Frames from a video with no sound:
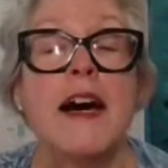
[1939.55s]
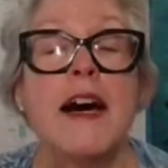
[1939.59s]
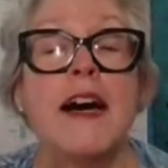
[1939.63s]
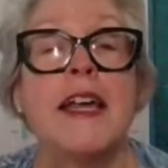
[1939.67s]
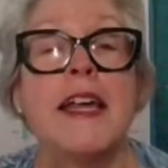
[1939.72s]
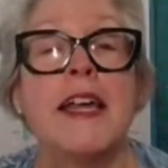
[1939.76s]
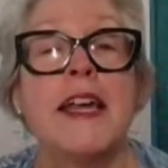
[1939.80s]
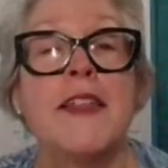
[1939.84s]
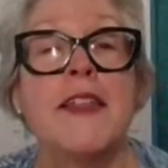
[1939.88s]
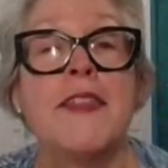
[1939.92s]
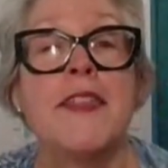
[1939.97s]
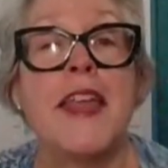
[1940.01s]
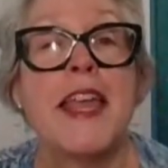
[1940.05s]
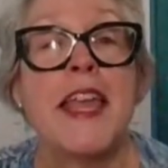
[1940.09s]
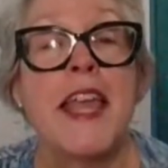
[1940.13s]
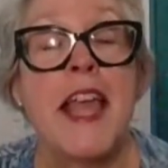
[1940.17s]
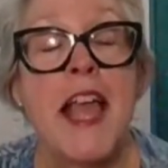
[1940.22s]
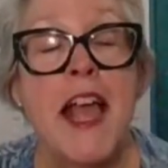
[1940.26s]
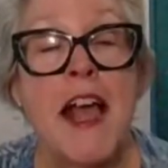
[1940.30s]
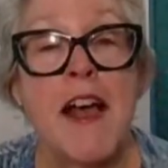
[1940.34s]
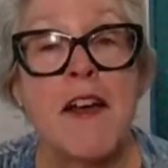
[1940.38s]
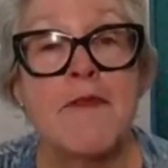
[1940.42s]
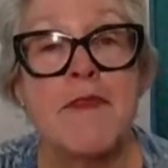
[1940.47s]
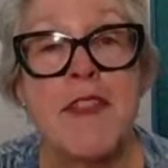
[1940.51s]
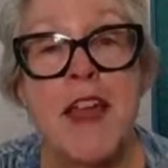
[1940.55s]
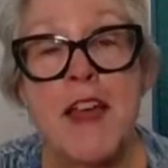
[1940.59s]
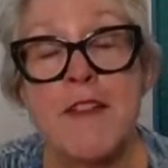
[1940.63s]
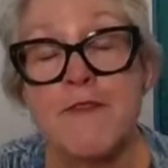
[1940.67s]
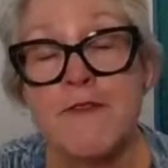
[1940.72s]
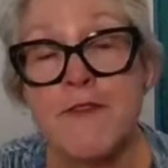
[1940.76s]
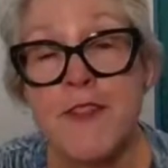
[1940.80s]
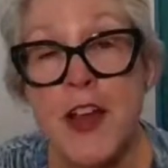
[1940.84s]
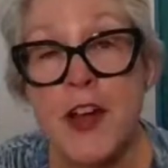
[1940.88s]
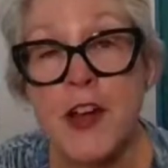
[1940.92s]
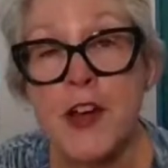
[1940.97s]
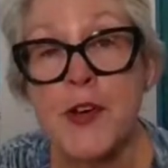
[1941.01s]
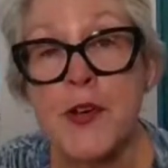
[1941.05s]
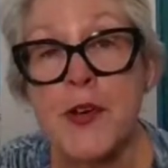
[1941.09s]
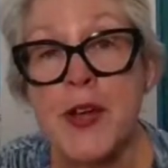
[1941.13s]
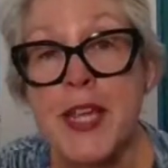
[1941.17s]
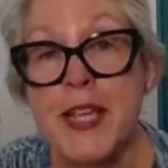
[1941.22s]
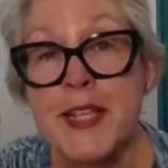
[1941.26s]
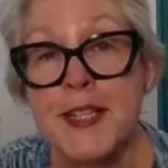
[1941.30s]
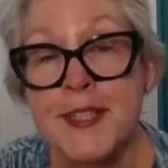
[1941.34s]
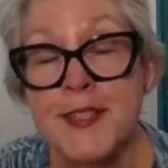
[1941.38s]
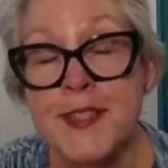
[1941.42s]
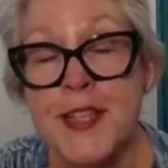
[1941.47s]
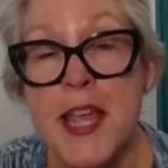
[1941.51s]
and they have that
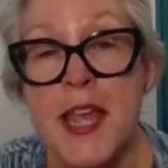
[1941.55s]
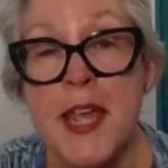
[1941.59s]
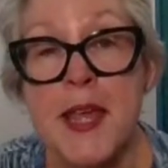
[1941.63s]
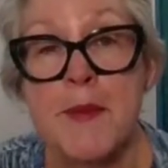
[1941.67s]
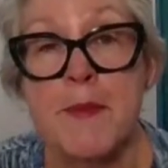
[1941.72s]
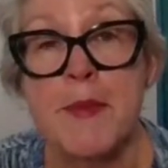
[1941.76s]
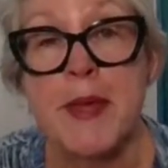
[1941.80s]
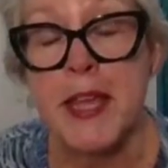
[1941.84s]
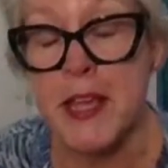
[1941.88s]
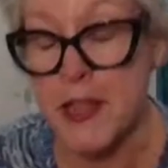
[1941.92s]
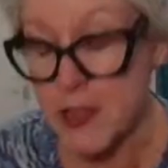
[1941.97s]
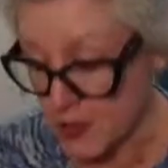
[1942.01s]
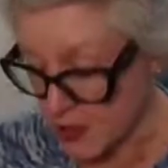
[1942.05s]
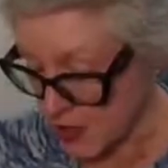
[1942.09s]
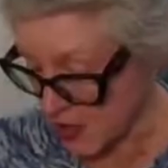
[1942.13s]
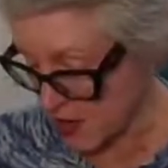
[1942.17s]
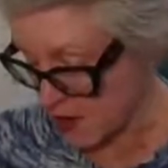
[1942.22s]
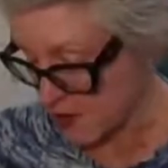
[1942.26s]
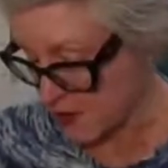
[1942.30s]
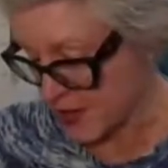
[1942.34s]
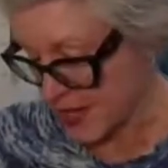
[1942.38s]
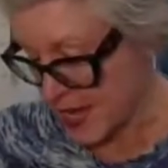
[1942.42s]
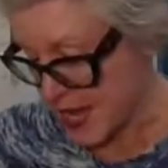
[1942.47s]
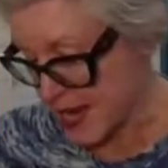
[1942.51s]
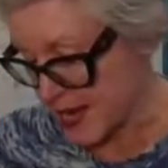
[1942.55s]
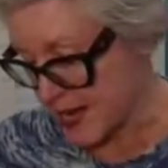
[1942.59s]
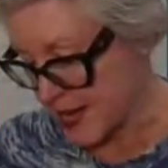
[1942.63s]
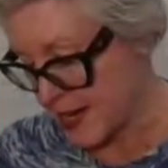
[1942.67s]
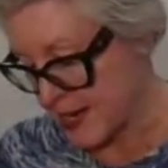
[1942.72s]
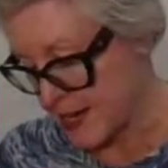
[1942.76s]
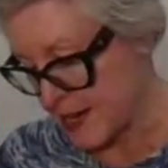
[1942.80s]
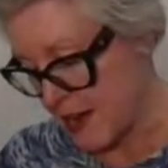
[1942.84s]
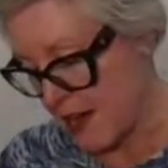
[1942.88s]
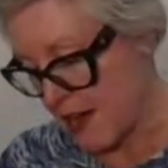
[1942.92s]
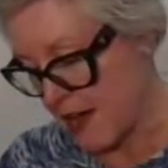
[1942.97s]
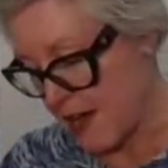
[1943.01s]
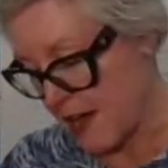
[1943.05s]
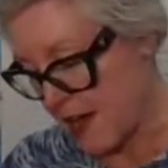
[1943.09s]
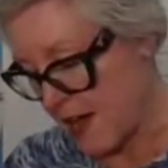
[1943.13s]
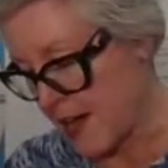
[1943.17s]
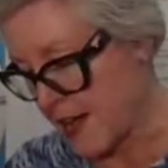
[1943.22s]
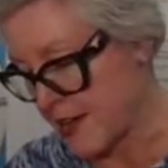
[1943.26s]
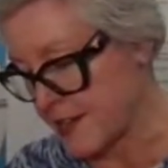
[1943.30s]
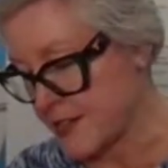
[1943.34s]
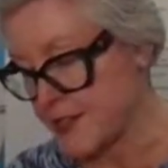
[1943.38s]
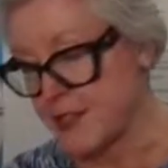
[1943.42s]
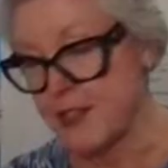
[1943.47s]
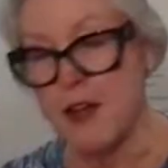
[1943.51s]
very same elongated
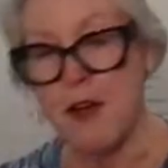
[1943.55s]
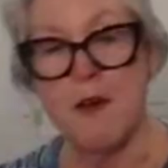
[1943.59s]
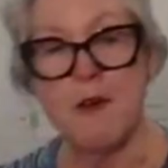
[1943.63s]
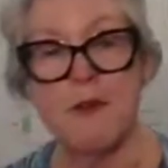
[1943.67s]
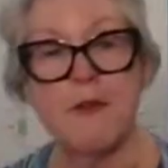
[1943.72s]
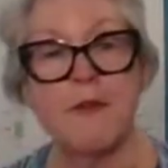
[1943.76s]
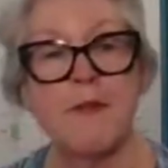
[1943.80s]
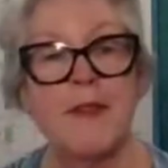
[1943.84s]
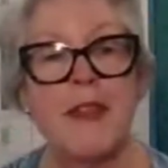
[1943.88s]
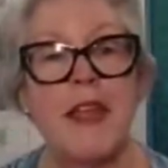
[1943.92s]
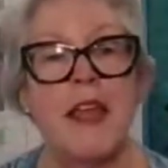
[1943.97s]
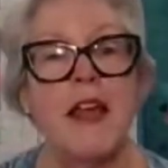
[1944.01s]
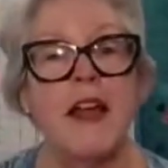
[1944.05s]
eye. So